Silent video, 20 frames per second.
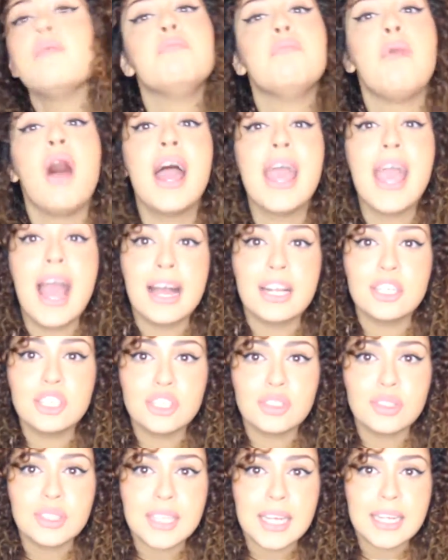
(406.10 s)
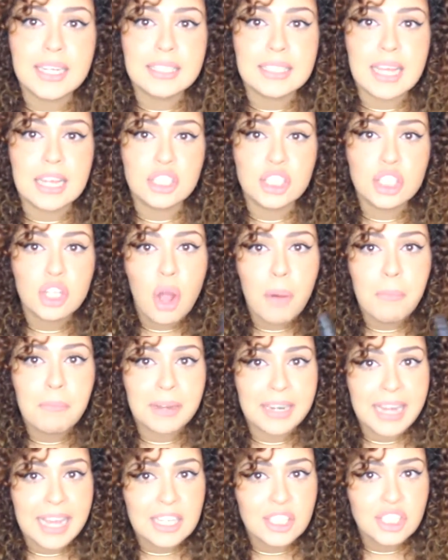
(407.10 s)
My actual skin is actually
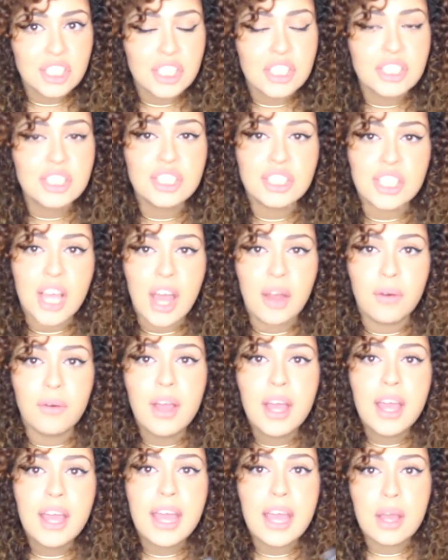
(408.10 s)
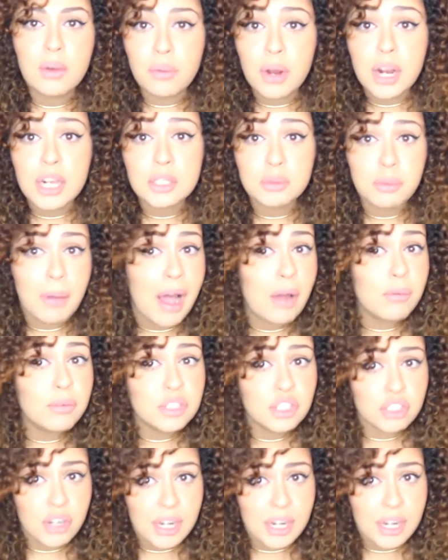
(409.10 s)
combination, so it works well with